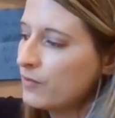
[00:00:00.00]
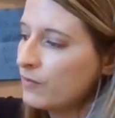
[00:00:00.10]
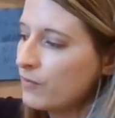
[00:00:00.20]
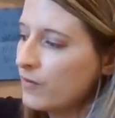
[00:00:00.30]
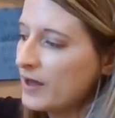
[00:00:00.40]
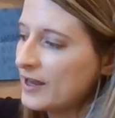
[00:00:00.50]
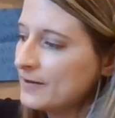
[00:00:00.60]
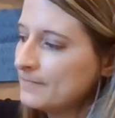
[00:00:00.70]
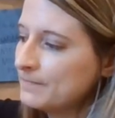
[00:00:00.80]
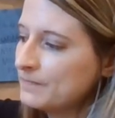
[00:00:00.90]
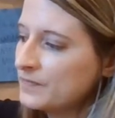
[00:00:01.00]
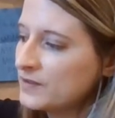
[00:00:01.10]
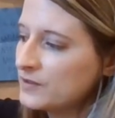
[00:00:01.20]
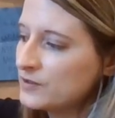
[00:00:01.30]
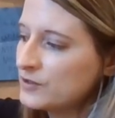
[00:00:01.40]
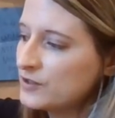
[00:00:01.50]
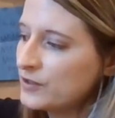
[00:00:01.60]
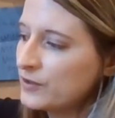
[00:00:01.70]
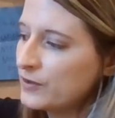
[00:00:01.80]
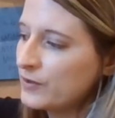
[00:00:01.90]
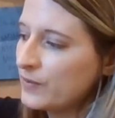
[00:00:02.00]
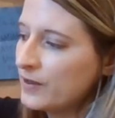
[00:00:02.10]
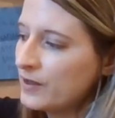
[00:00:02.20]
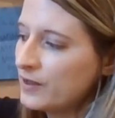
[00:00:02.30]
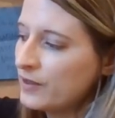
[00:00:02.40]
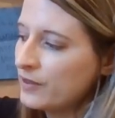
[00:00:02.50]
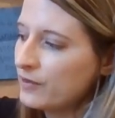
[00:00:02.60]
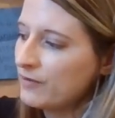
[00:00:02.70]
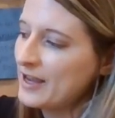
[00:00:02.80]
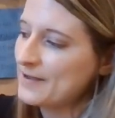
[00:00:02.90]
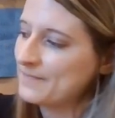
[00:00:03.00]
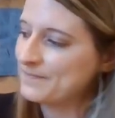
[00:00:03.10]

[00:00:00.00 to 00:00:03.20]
One, two, three.